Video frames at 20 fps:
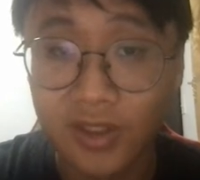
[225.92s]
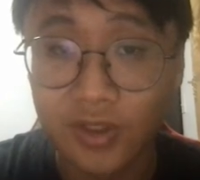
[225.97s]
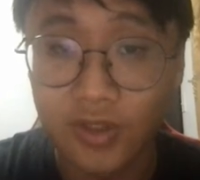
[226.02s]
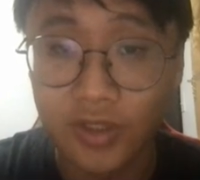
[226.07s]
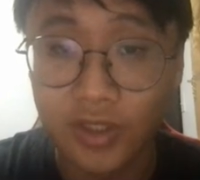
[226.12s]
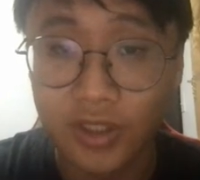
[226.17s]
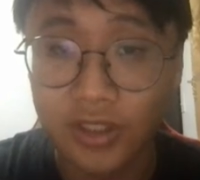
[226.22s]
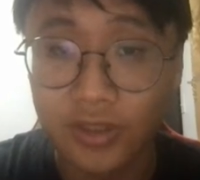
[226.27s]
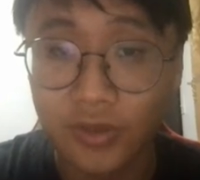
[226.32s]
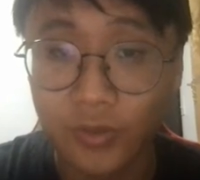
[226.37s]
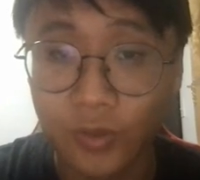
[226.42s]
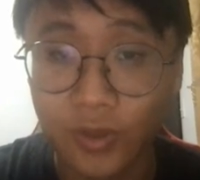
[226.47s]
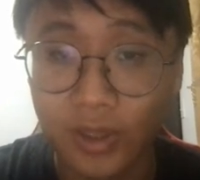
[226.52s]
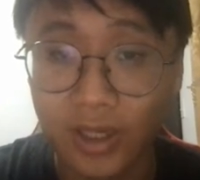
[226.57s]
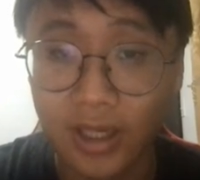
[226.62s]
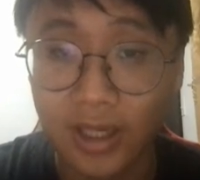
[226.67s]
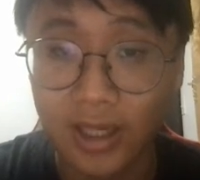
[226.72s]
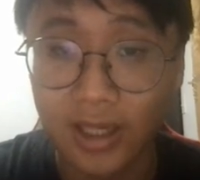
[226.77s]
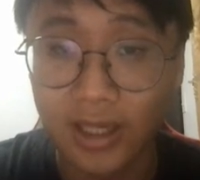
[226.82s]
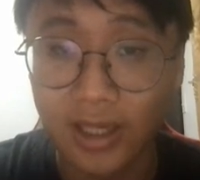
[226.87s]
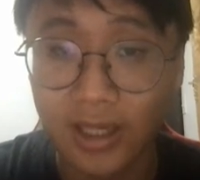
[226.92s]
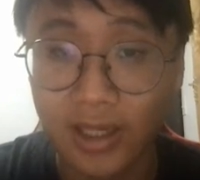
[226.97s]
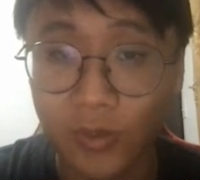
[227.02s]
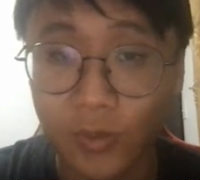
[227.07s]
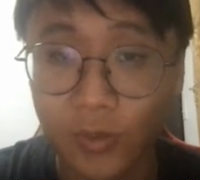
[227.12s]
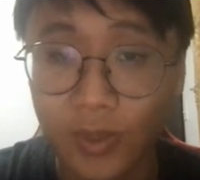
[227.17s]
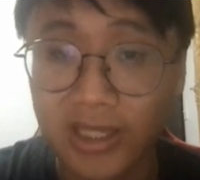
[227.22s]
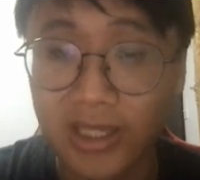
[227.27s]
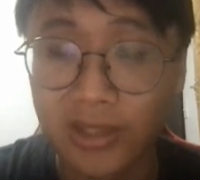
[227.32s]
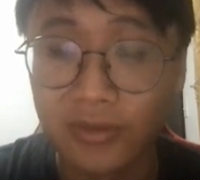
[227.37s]
Just
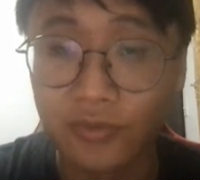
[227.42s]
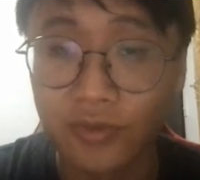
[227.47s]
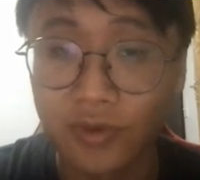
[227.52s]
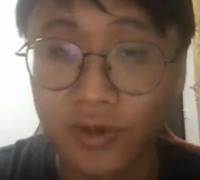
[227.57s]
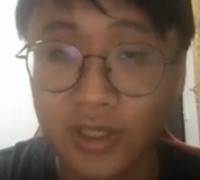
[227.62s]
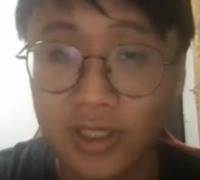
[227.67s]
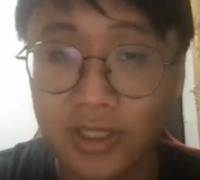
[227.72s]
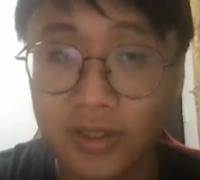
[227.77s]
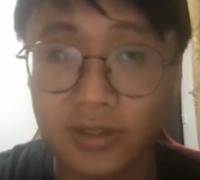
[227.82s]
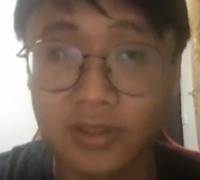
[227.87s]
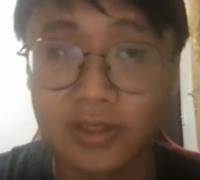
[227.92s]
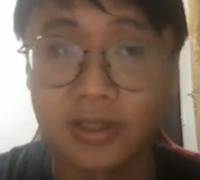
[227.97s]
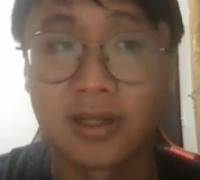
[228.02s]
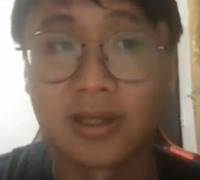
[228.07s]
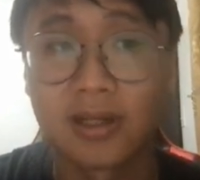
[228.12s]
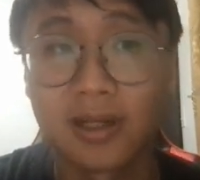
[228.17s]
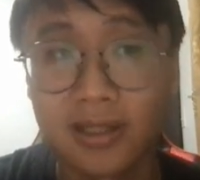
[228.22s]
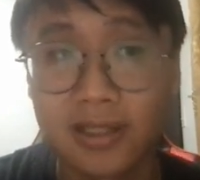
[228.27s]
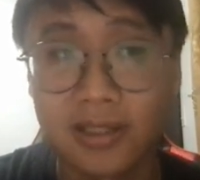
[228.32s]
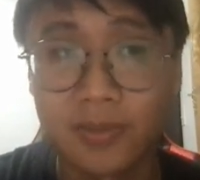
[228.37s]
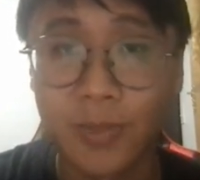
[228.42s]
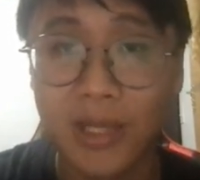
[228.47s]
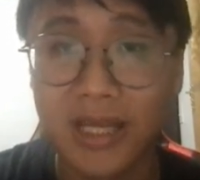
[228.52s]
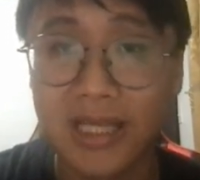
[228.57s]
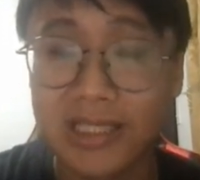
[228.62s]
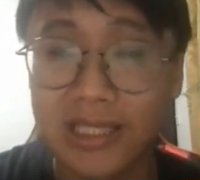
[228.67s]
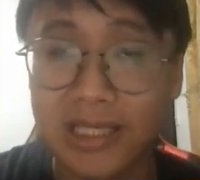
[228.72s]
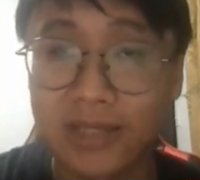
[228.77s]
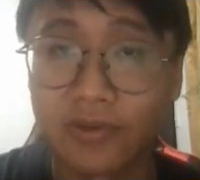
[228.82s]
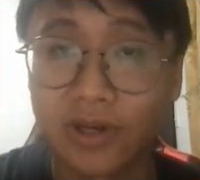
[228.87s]
waiting for
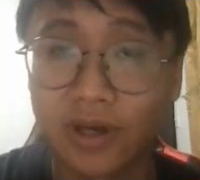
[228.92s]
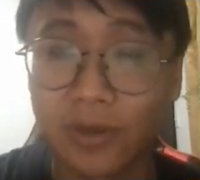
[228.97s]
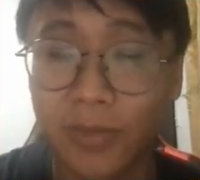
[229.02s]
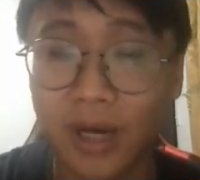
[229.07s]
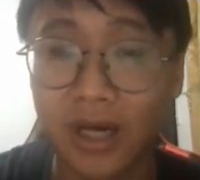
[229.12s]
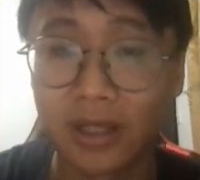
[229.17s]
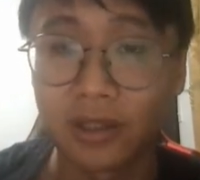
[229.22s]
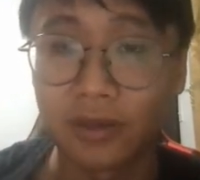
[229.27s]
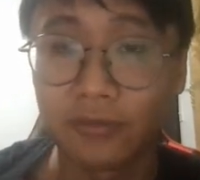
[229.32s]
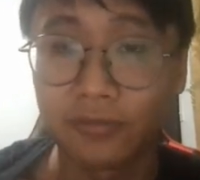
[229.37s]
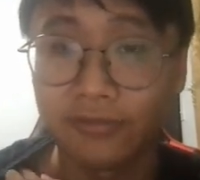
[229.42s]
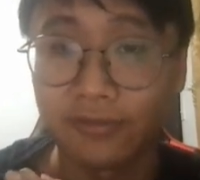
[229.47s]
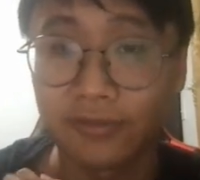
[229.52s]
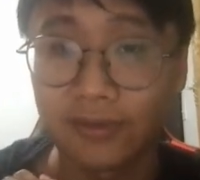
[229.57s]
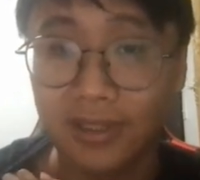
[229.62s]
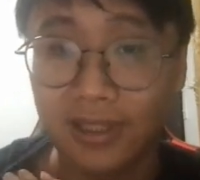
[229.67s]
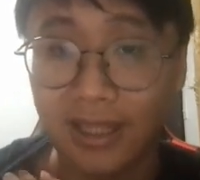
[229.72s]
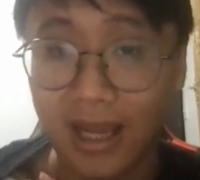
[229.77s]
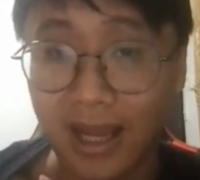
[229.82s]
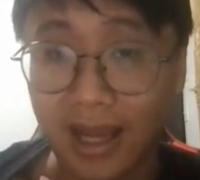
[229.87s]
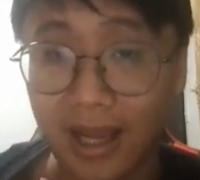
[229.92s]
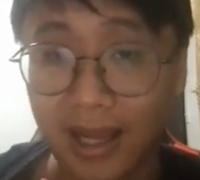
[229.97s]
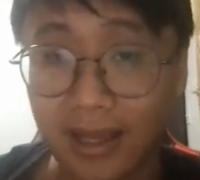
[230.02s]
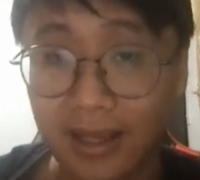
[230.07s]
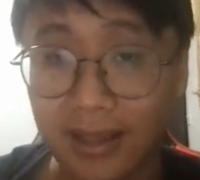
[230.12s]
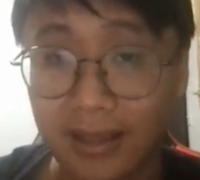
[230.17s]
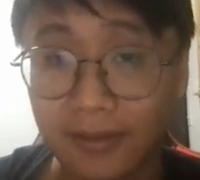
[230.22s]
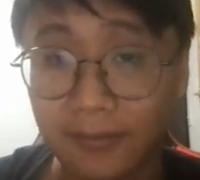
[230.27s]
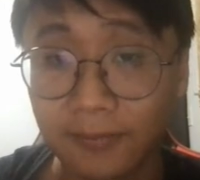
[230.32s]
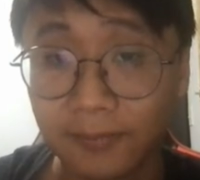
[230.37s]
specific amount of
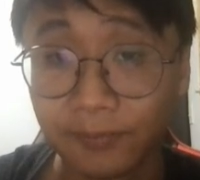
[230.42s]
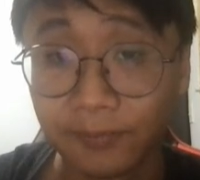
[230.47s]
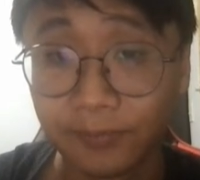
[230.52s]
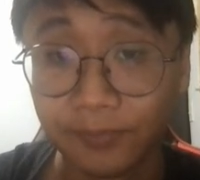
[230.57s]
time.